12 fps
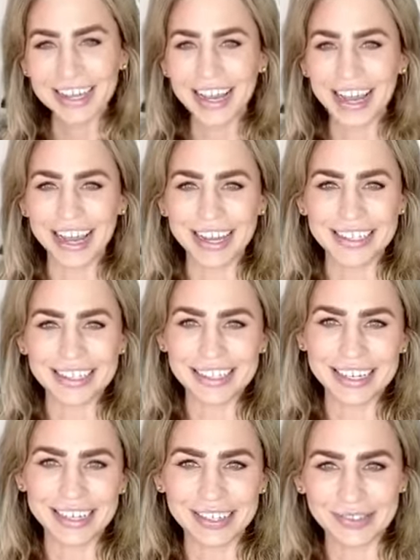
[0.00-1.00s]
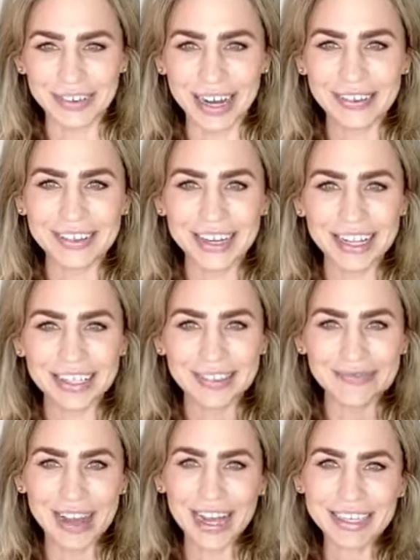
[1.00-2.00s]
And I'm glad
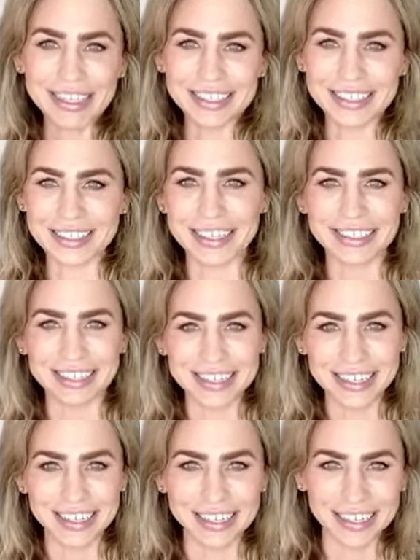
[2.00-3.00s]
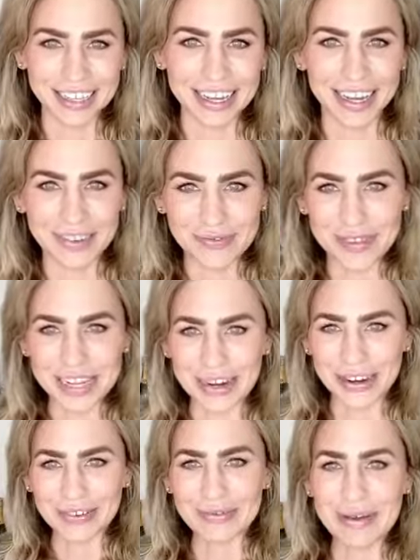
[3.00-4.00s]
that Maddie is at least getting a kick out of me
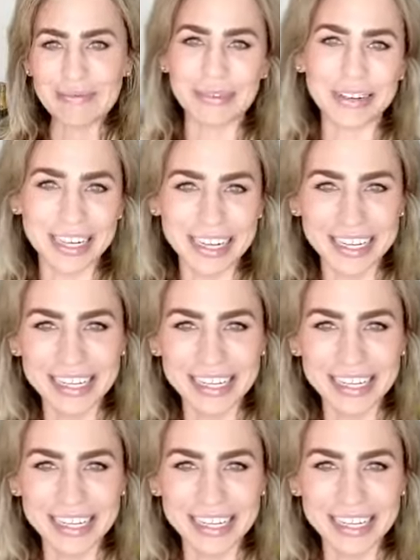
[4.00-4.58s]
not remembering.